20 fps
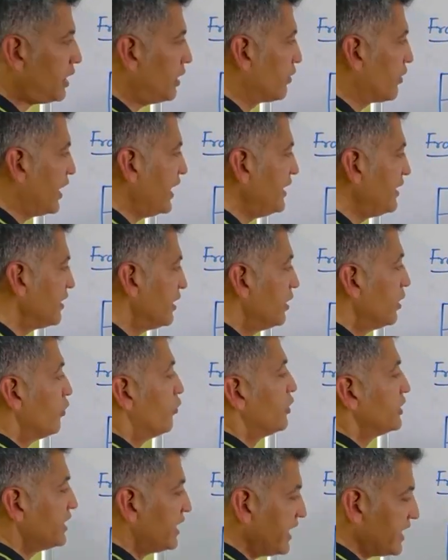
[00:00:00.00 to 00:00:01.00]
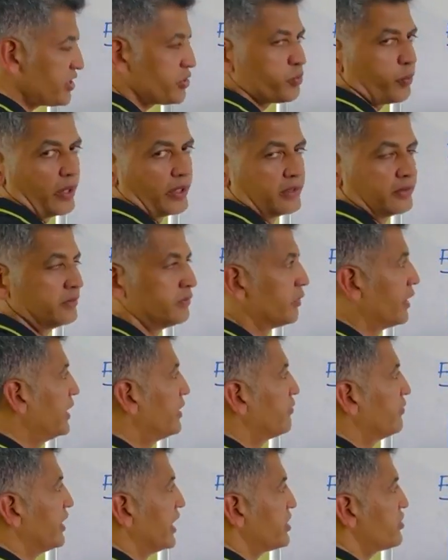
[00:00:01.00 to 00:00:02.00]
Right? For the next one,
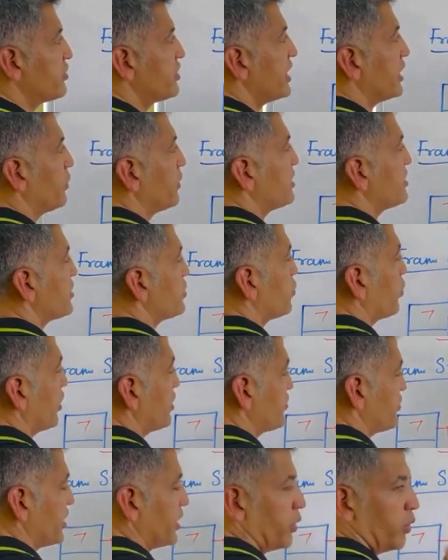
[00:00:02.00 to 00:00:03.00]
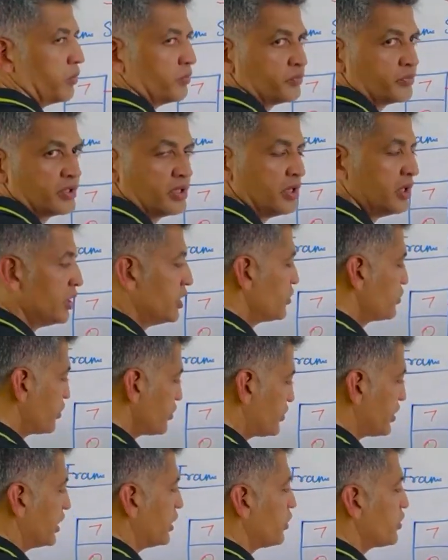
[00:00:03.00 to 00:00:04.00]
right? Next sequence is what? 0. So
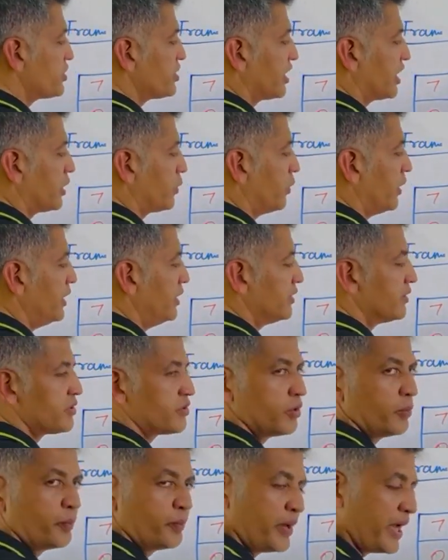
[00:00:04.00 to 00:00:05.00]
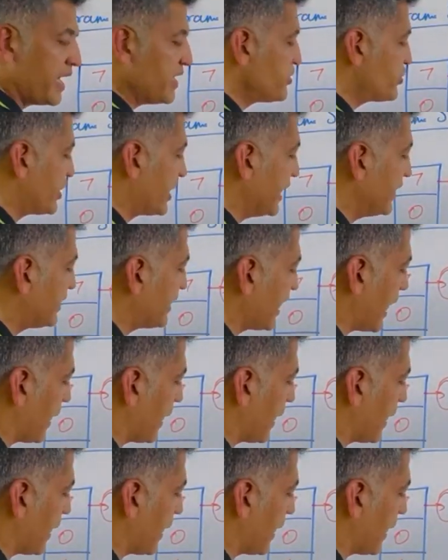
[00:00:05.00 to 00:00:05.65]
0 is required. So page hit